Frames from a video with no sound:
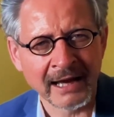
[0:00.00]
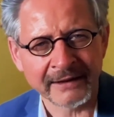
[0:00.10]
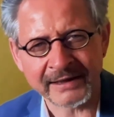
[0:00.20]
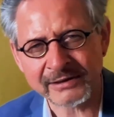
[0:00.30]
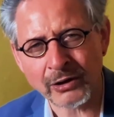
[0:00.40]

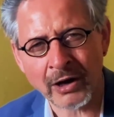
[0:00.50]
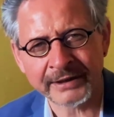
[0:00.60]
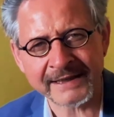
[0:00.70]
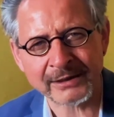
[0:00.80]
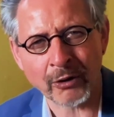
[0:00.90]
this God
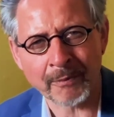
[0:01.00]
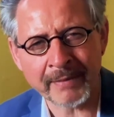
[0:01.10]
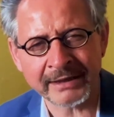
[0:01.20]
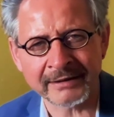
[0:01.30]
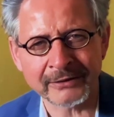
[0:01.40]
is
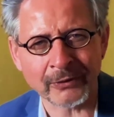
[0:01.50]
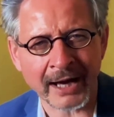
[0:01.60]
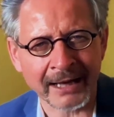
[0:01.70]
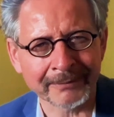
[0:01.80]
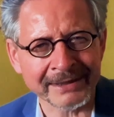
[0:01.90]
committed to
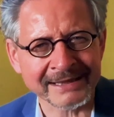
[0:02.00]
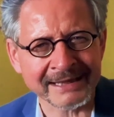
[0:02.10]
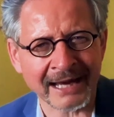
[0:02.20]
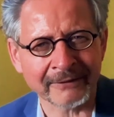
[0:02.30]
help us get